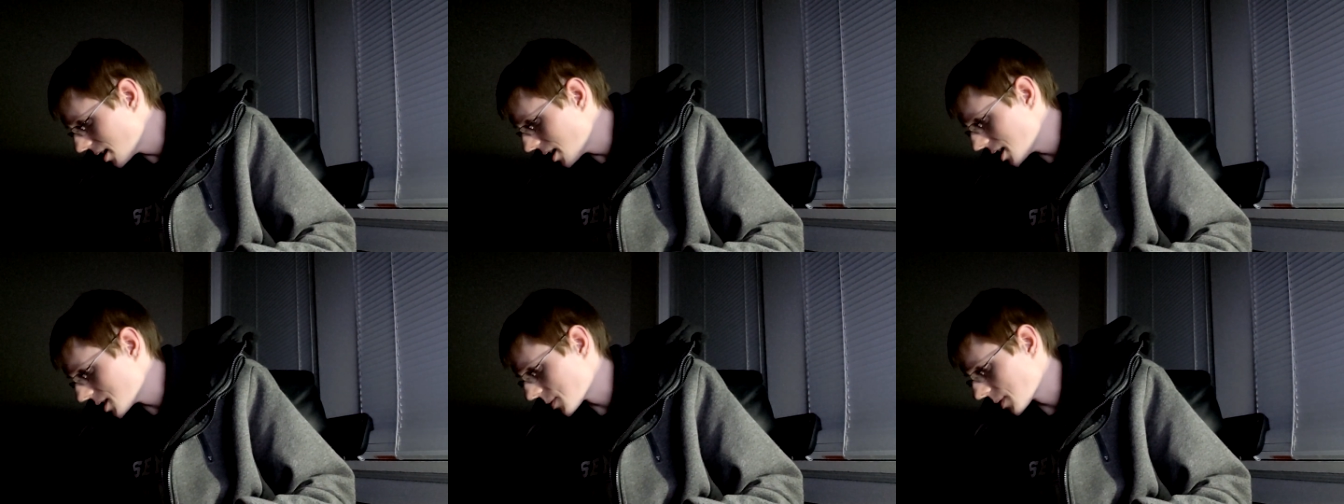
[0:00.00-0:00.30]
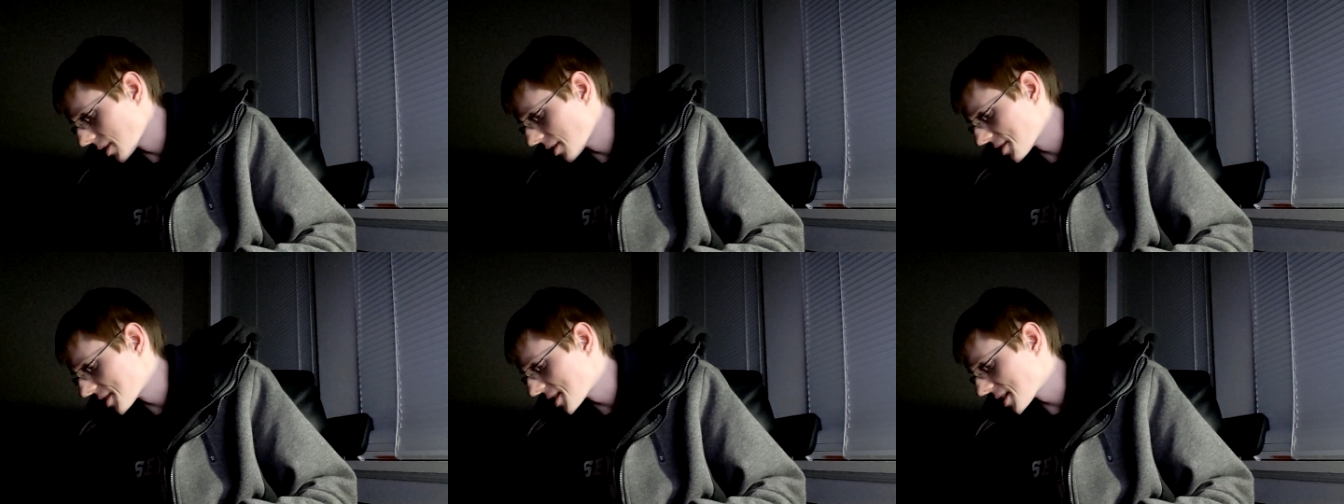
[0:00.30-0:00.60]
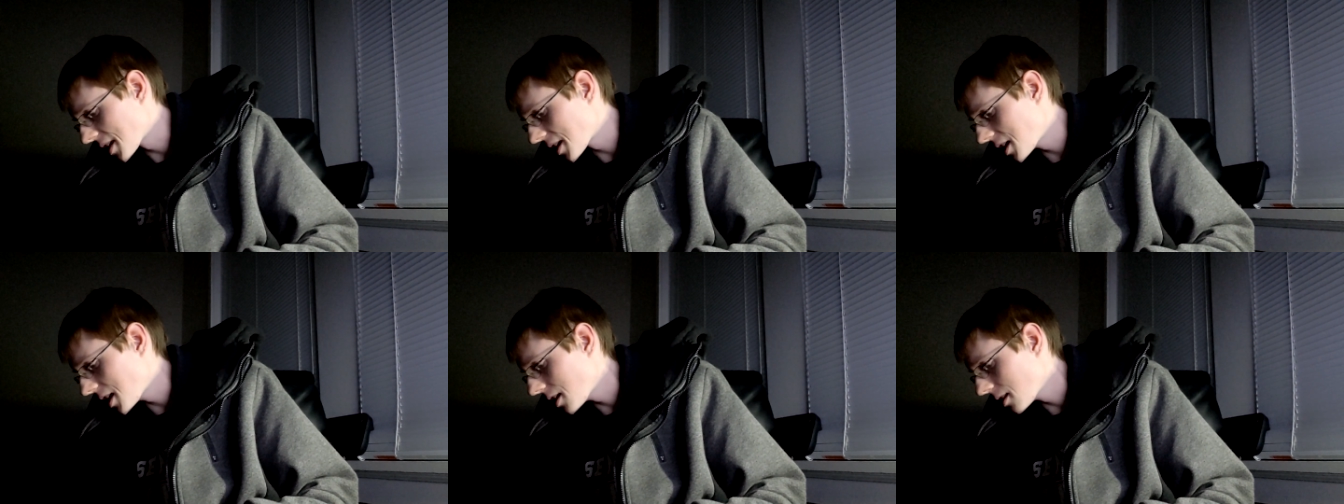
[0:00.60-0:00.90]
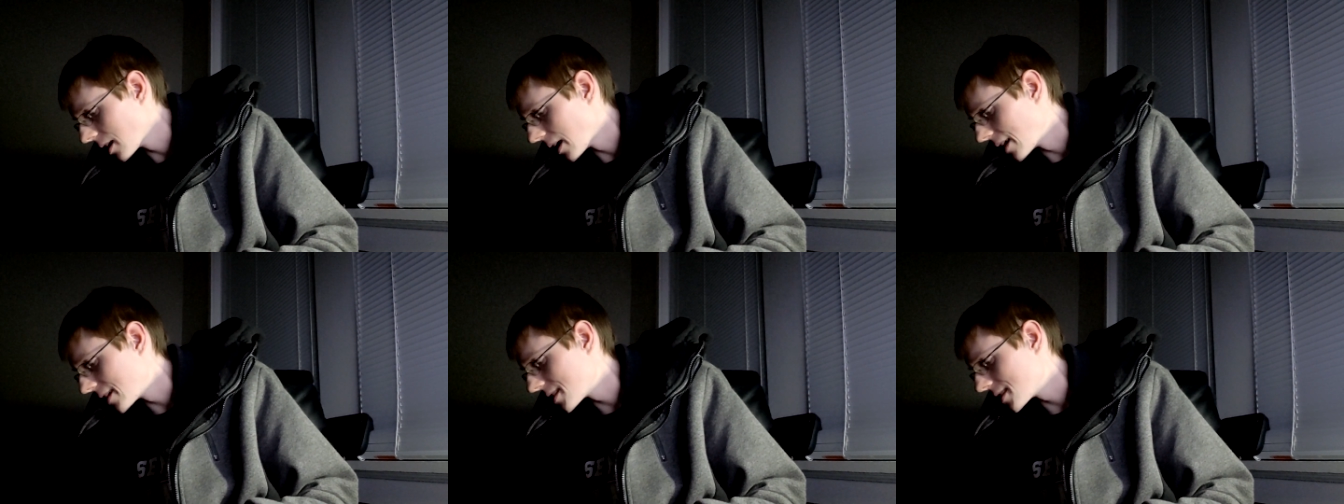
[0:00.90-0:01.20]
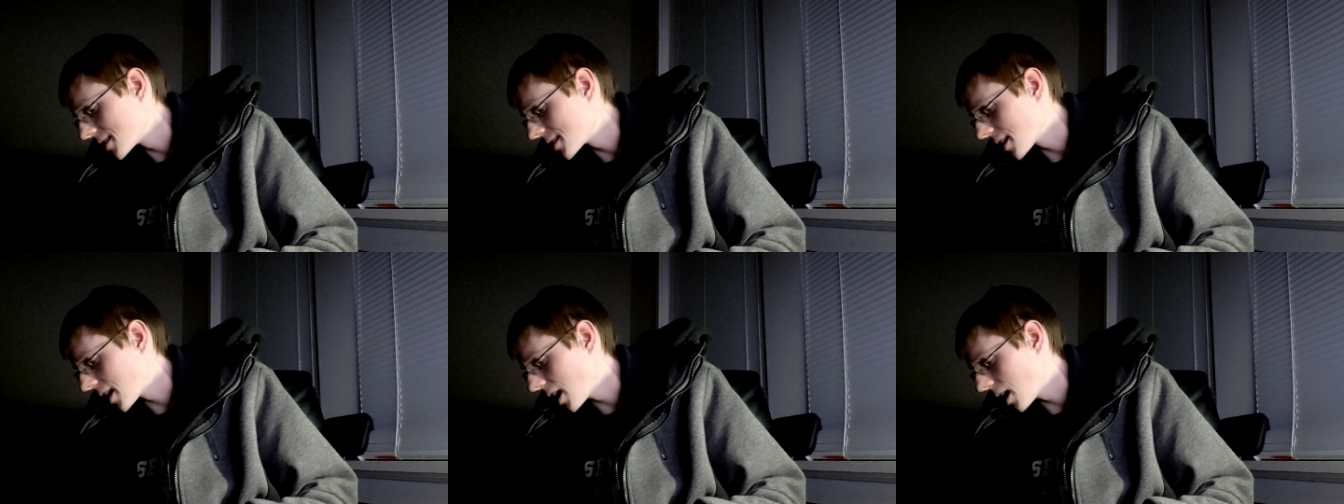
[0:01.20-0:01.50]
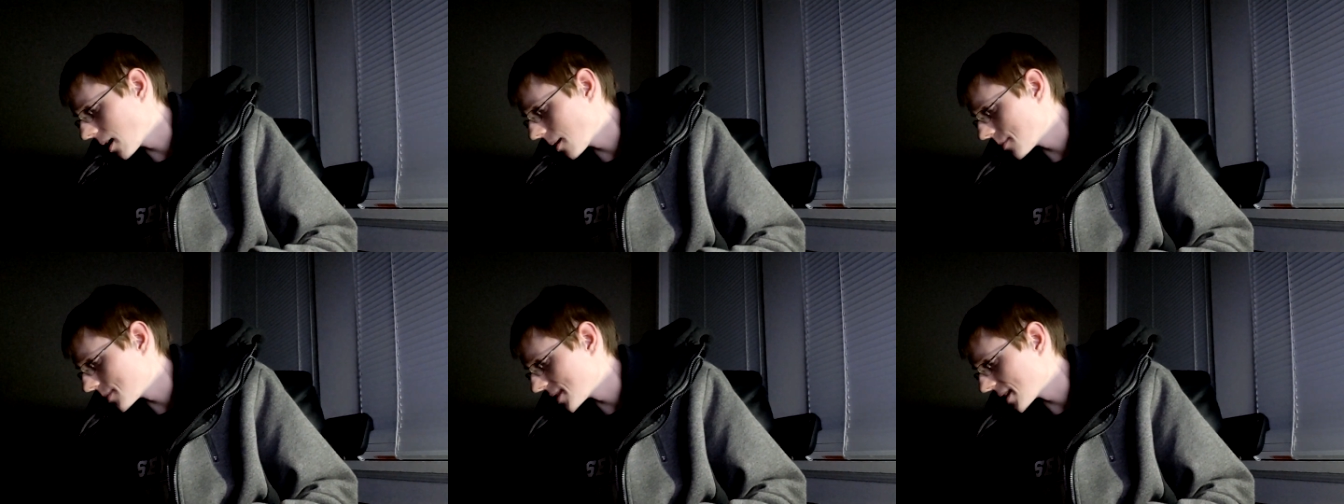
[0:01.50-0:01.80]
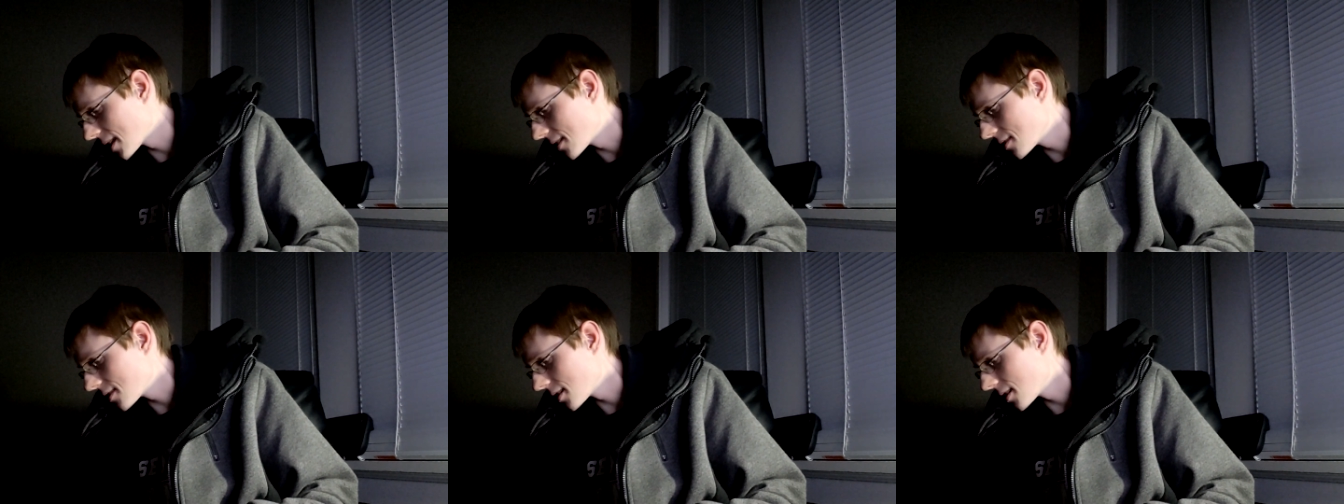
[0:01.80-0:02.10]
It's one of those sucky licensed games
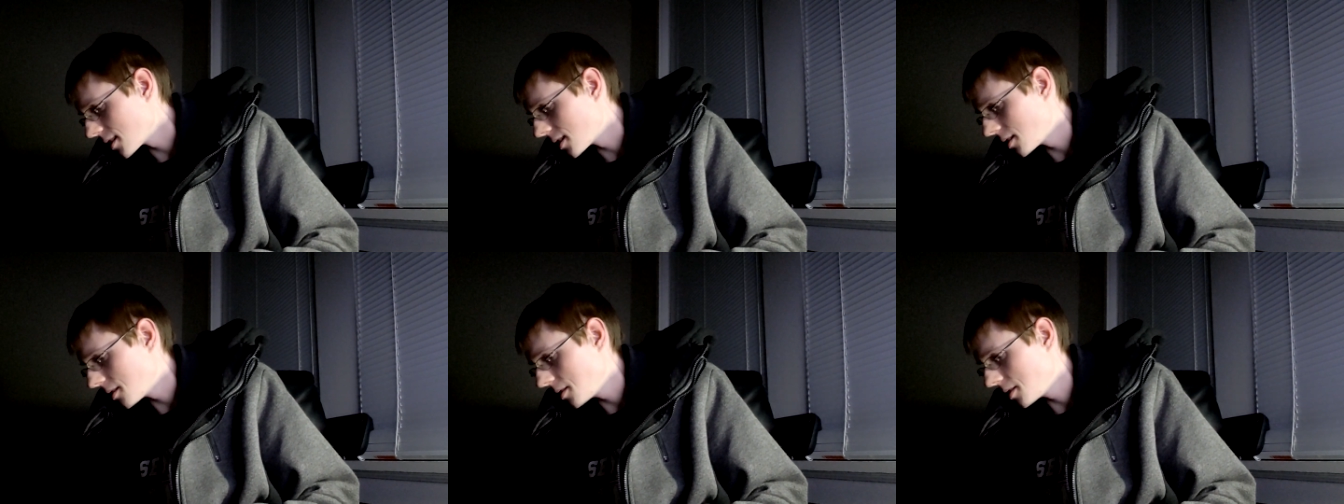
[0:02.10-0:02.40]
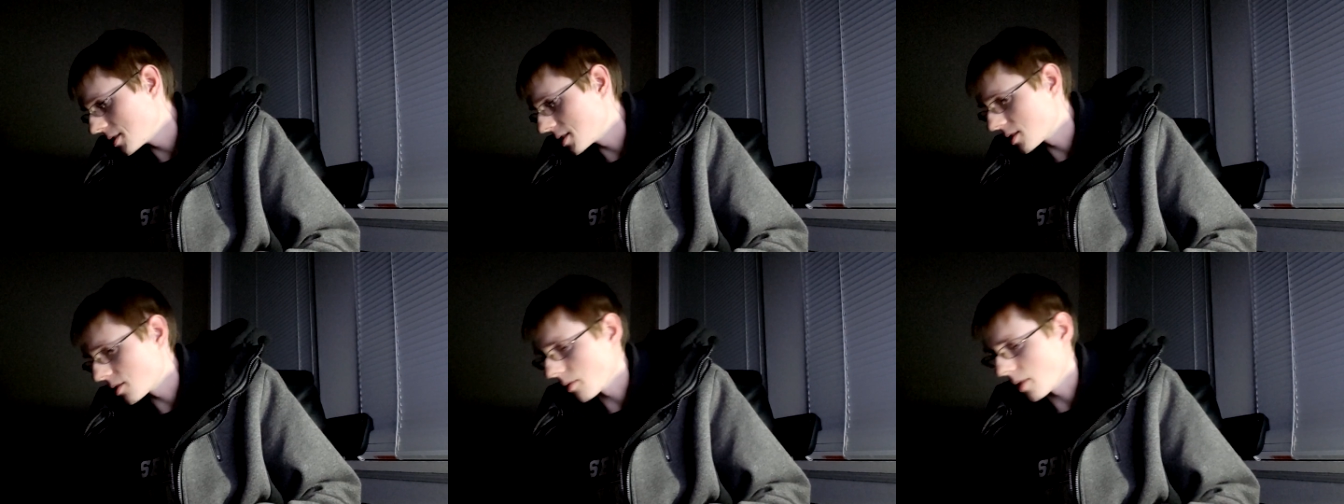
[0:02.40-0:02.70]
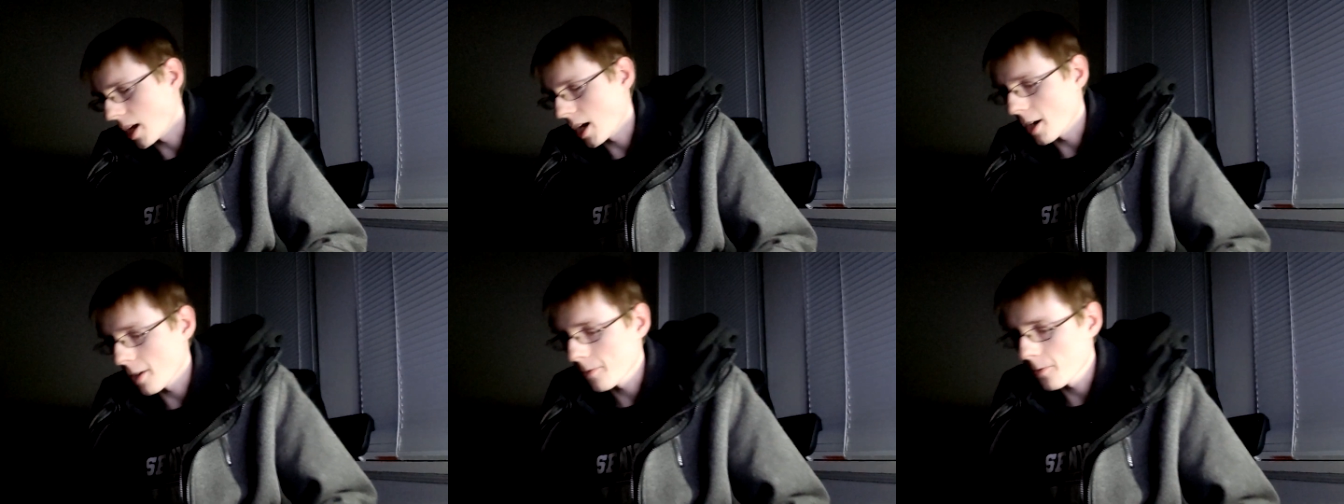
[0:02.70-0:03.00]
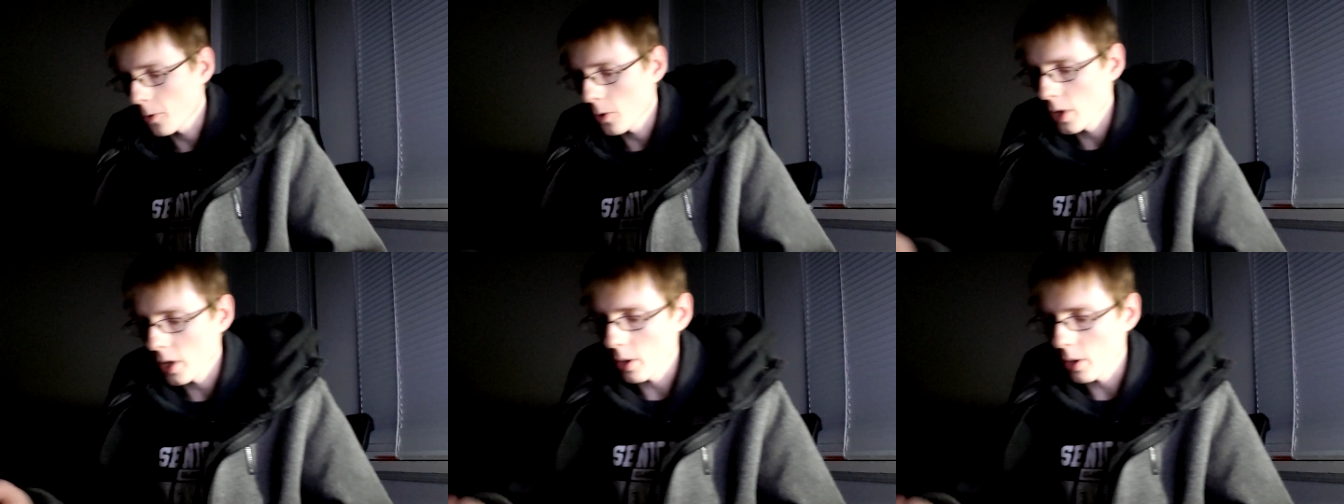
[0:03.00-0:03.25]
that uh, you just don't care for.